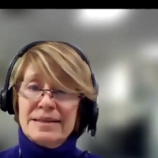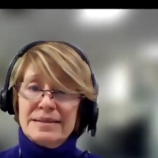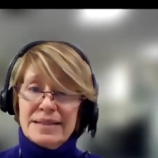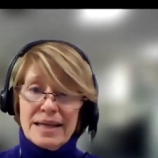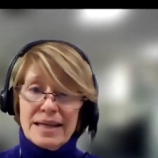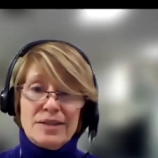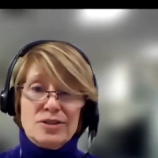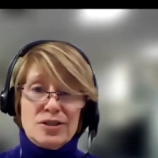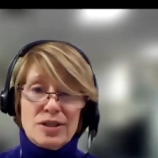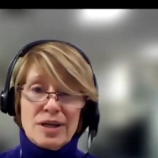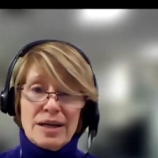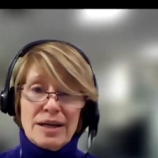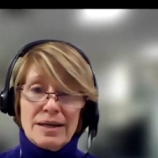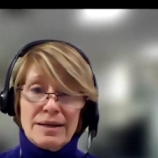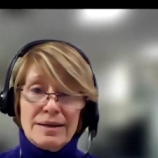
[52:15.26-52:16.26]

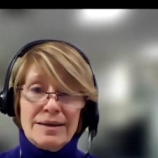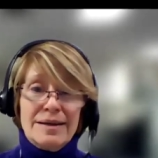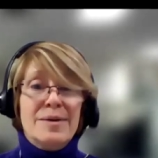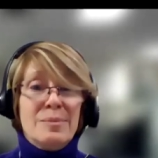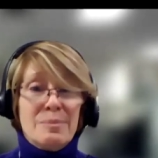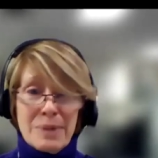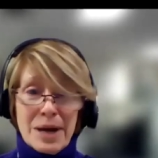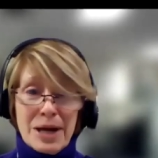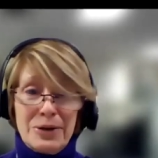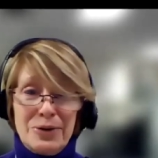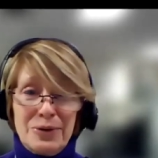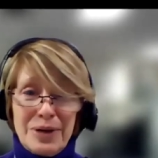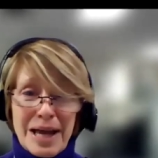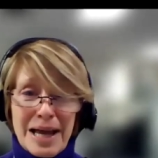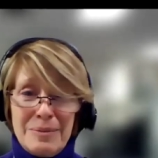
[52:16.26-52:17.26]
THC,
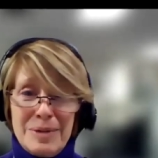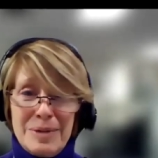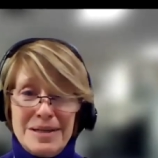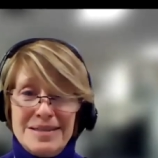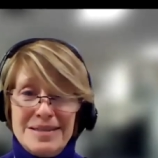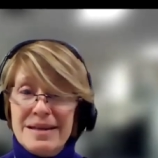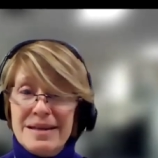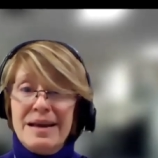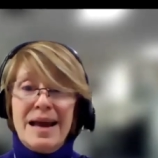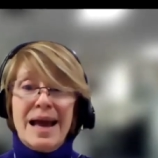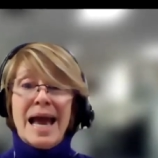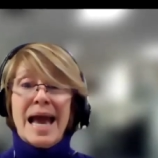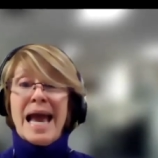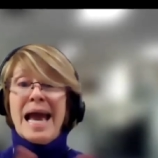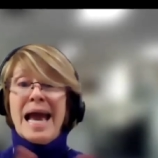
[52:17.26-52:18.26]
medical cannabis,
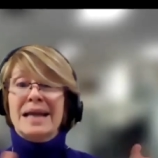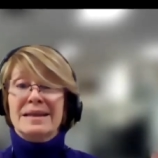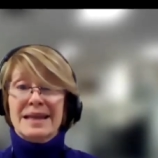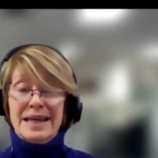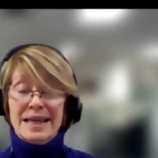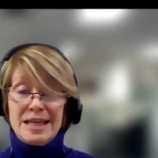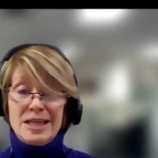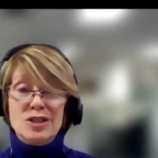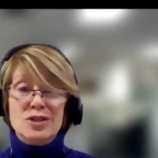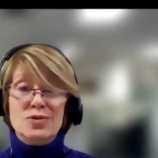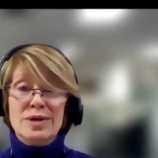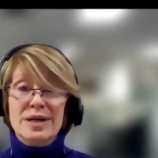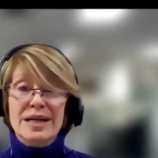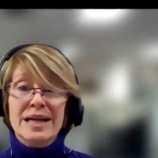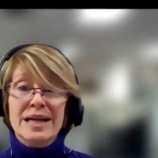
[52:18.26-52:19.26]
and the
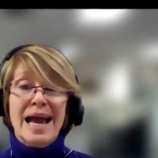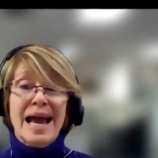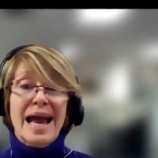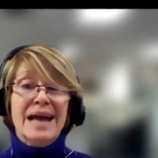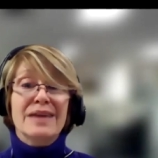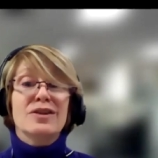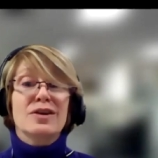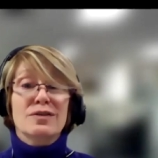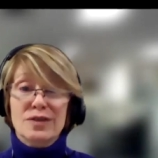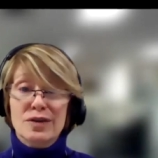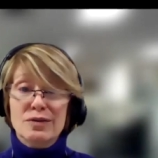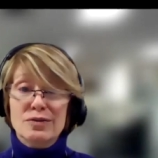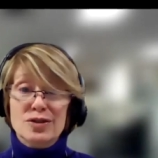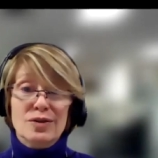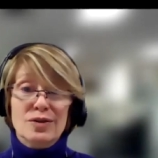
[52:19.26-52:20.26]
history and the
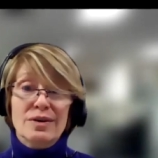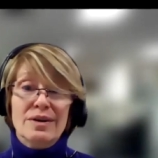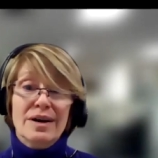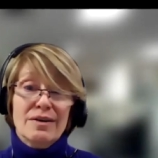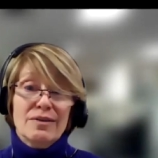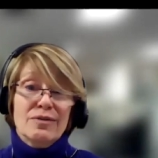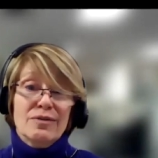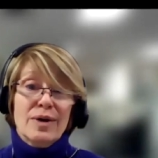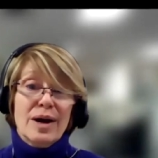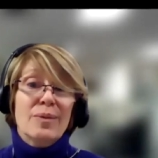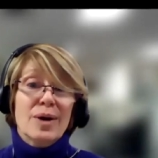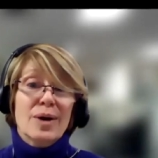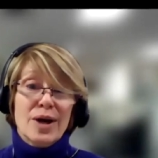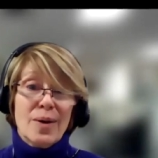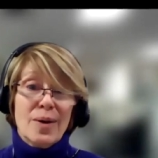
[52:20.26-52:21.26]
future of where
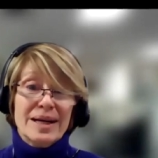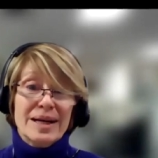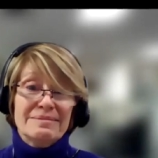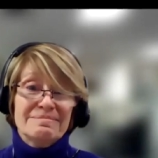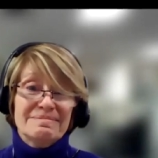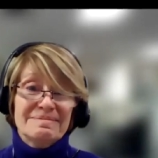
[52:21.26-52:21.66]
we're going.